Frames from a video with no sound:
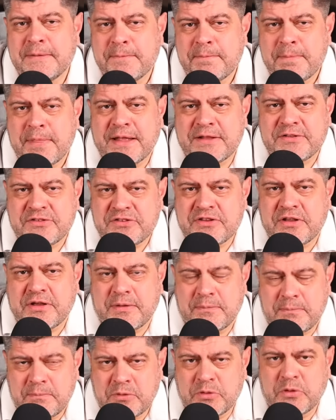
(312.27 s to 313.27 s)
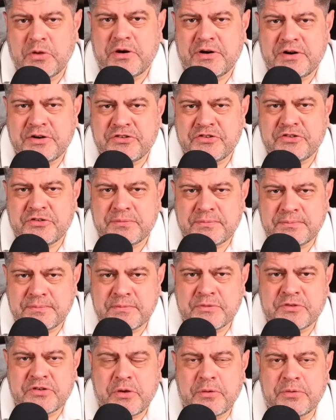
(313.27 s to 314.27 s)
that's large
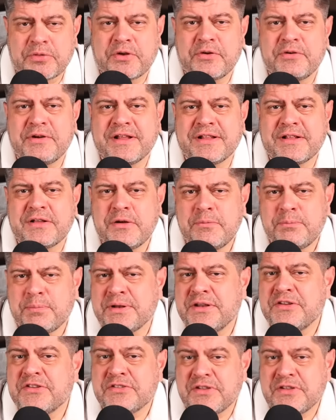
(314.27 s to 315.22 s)
South Korean companies,